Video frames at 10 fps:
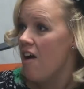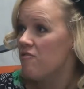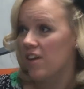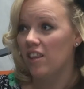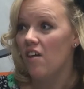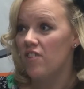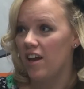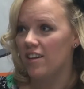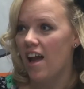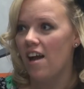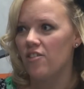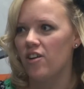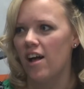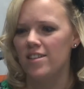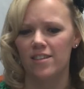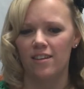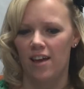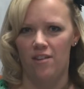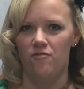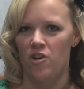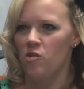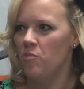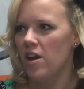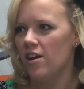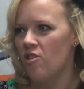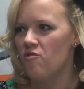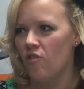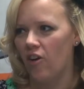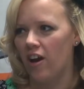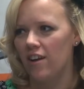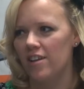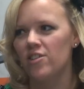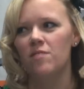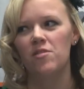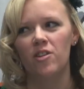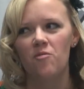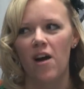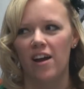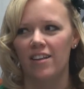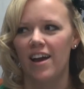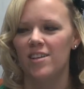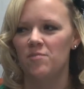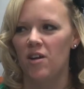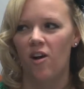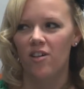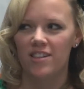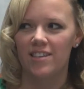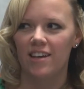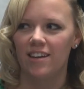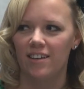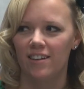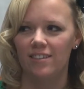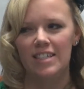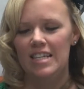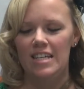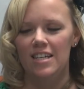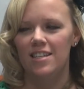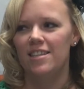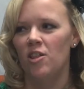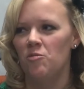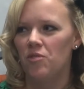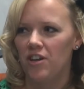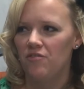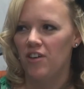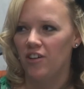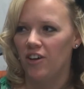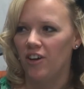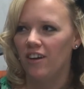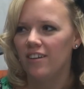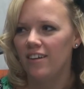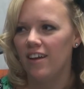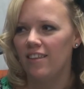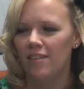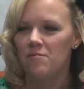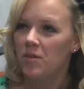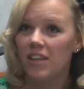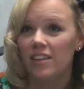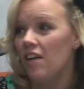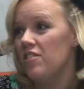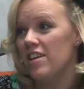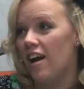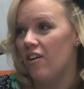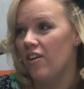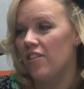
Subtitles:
They have. They love it. Yeah, they're constantly like, fail big, go for it. It took them a little while. I had to be all excited and celebrate failure, but they love it now.